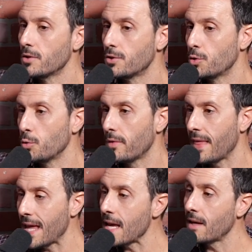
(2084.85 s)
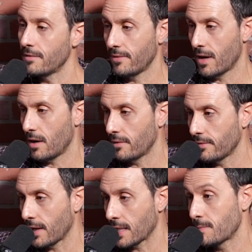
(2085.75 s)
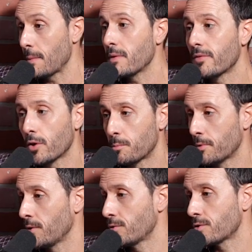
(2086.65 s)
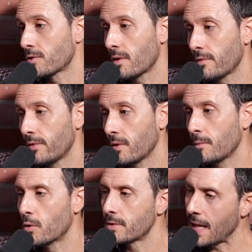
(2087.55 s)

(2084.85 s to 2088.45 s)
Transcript: do they get involved? I guess maybe if they're producers on the film, or is mm-hmm.